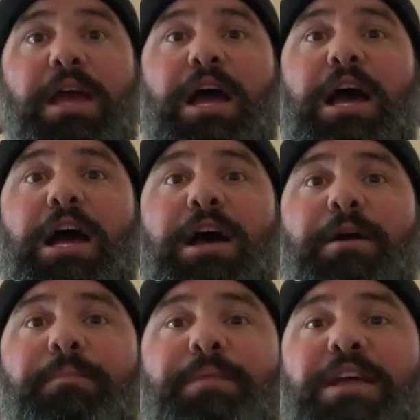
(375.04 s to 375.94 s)

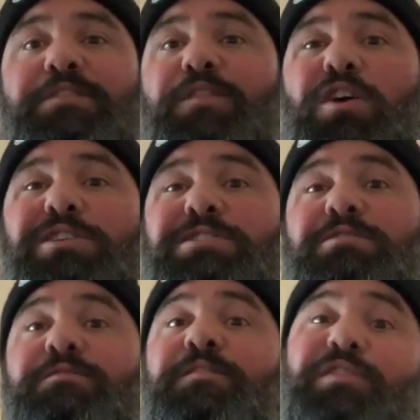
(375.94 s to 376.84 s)
As far as
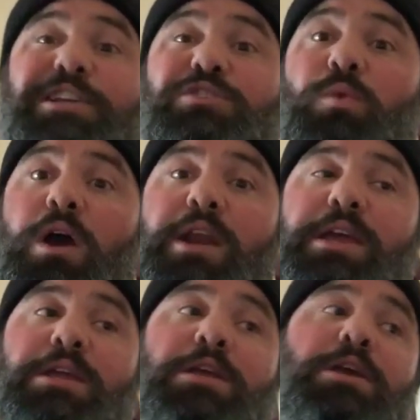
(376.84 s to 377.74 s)
free
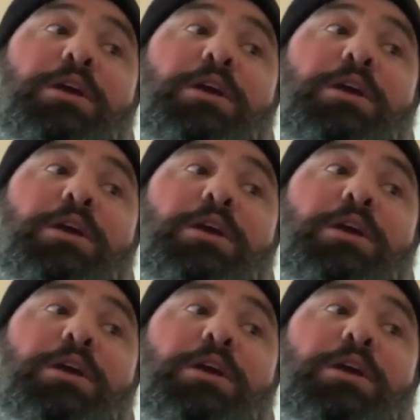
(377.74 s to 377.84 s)
squatting,